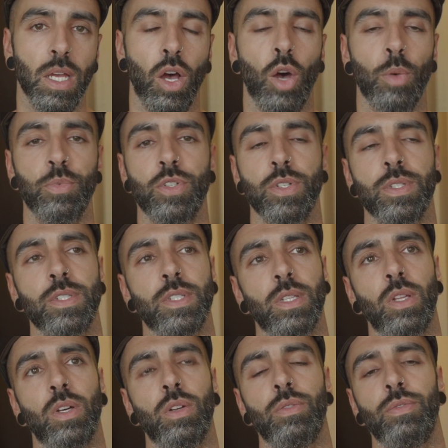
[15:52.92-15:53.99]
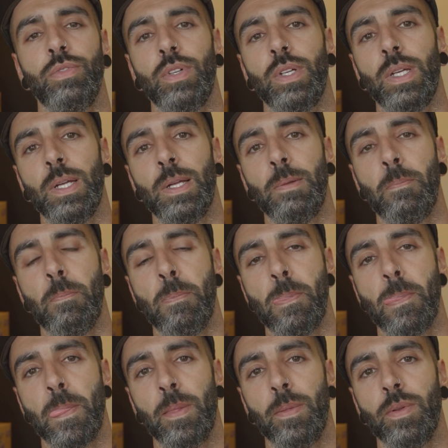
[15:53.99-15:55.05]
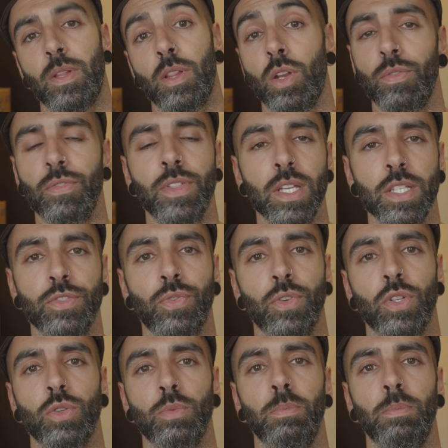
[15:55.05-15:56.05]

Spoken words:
options, a lot of things for you.